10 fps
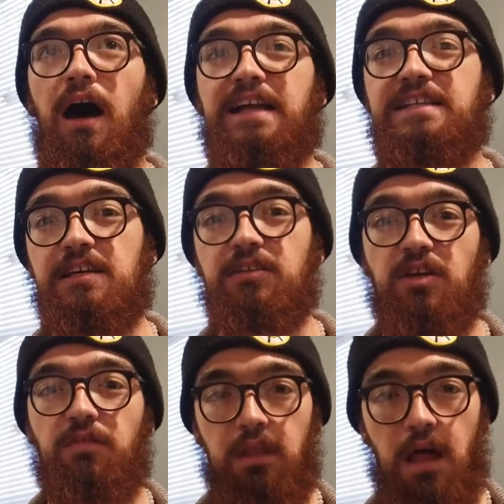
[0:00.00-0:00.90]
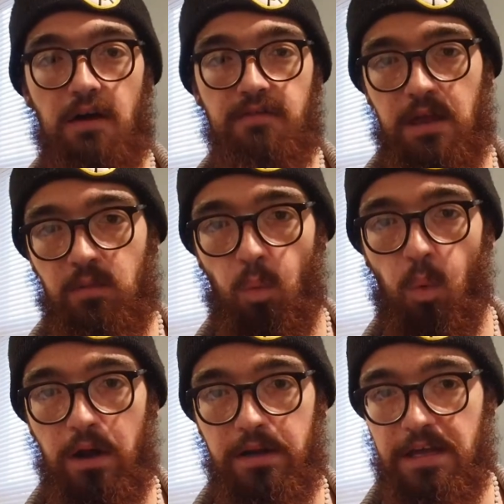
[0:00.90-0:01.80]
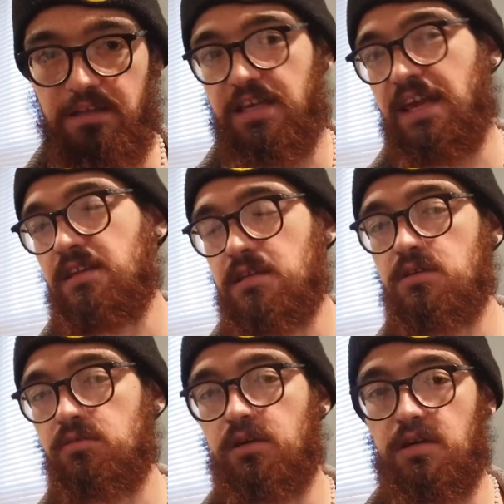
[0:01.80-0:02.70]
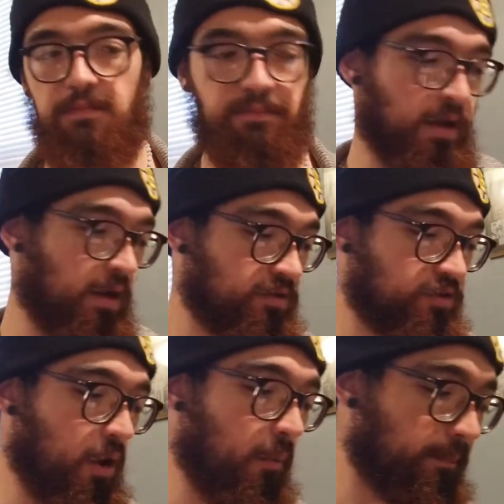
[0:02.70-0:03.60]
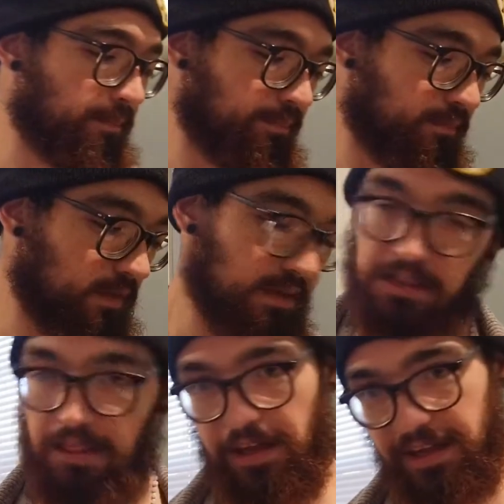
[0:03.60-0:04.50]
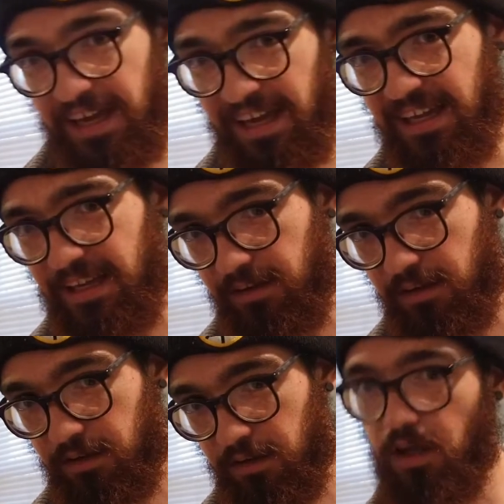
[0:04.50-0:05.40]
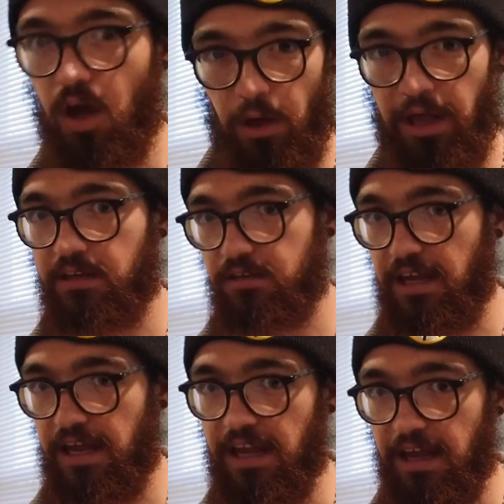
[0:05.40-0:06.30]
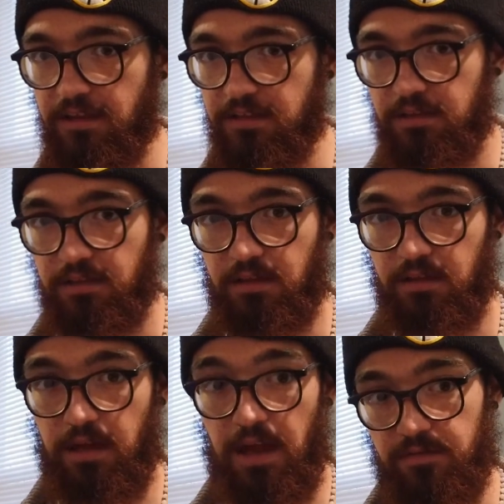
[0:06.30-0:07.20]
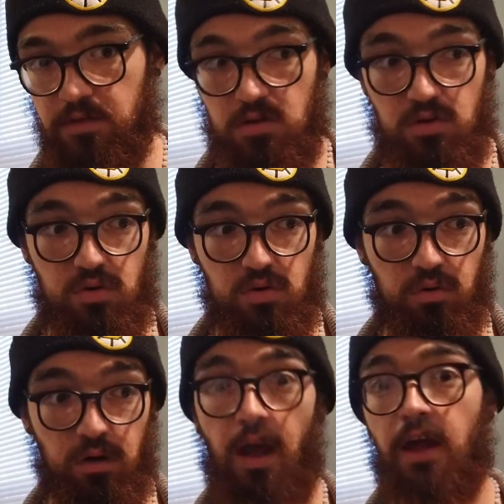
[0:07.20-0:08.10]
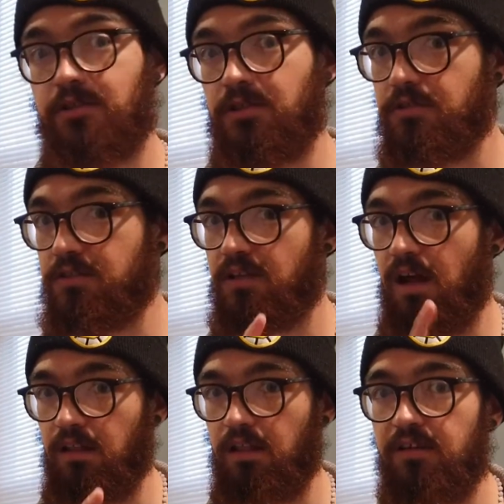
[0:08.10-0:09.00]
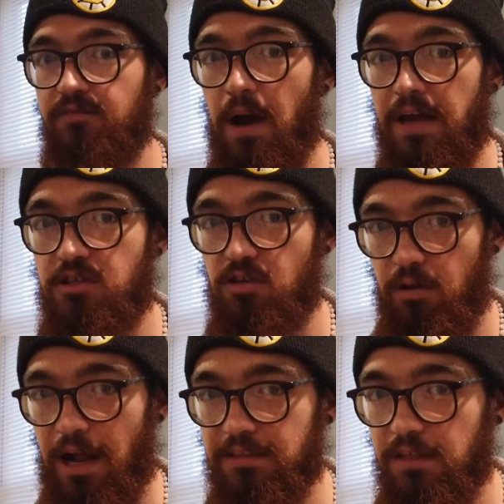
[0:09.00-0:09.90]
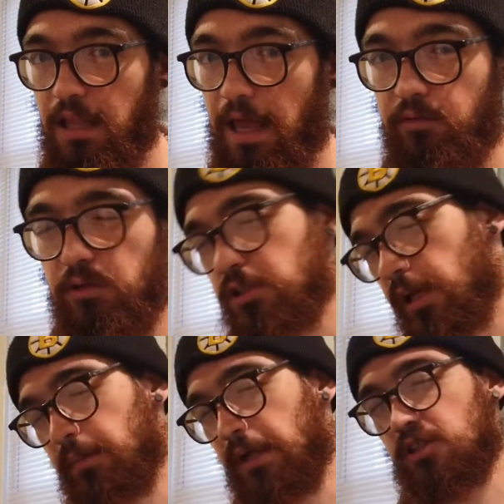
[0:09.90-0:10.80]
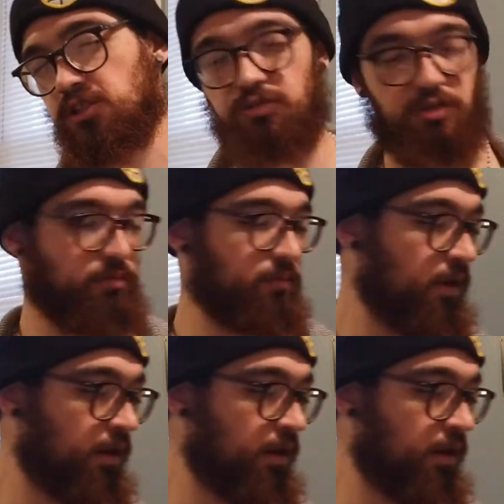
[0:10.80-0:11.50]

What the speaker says: ideals of love and oneness and unity. So they can go hand in hand if you choose to not live by direct language like many choose to.